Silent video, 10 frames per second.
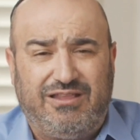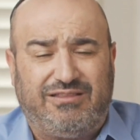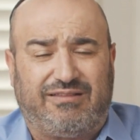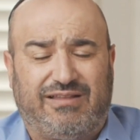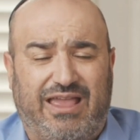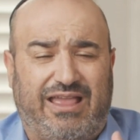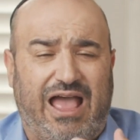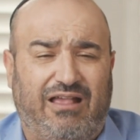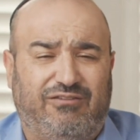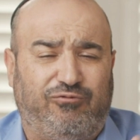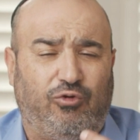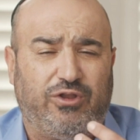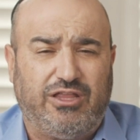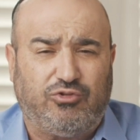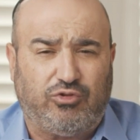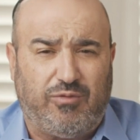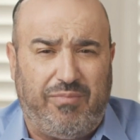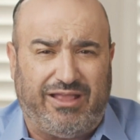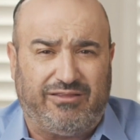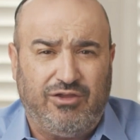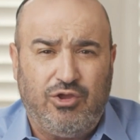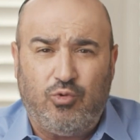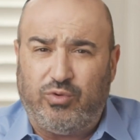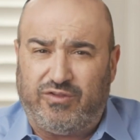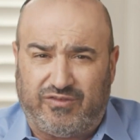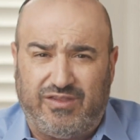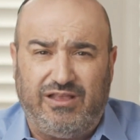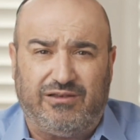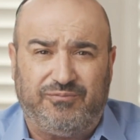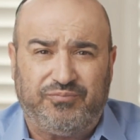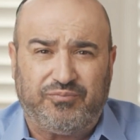that's like us falling into the mud. We're still